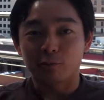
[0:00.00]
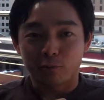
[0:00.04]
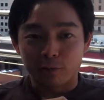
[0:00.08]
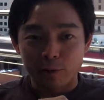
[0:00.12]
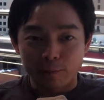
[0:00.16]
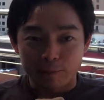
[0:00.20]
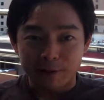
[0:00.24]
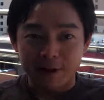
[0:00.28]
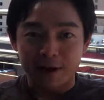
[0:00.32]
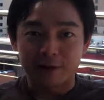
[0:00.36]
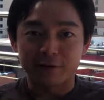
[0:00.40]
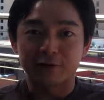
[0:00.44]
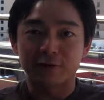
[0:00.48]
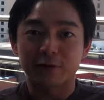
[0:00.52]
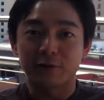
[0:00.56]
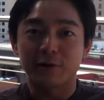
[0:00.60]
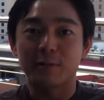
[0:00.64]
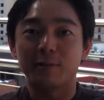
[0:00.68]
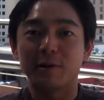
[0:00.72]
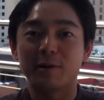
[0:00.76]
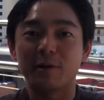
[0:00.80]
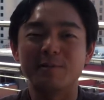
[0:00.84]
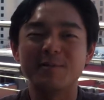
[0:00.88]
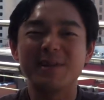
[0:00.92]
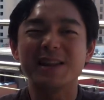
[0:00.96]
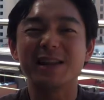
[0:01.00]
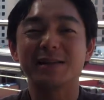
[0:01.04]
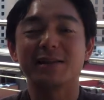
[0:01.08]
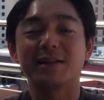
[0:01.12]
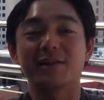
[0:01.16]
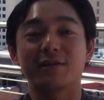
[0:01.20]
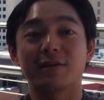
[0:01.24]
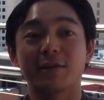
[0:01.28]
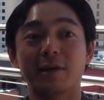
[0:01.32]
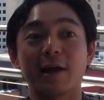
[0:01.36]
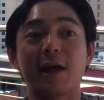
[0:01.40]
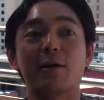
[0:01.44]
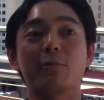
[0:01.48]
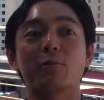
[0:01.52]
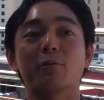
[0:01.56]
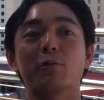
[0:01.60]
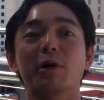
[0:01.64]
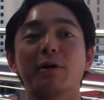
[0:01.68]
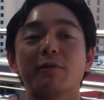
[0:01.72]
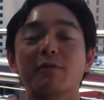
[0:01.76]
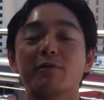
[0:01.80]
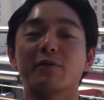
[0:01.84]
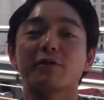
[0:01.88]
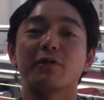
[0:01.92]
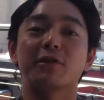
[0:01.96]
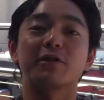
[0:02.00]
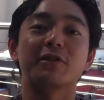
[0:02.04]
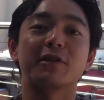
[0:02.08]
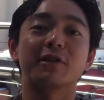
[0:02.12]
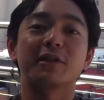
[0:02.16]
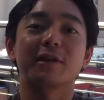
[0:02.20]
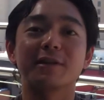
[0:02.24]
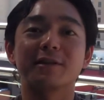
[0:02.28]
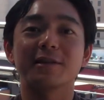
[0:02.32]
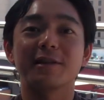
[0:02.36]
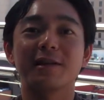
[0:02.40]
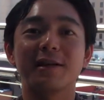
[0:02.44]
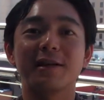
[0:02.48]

replied to him immediately saying, "Hey, we'll give you a free ticket."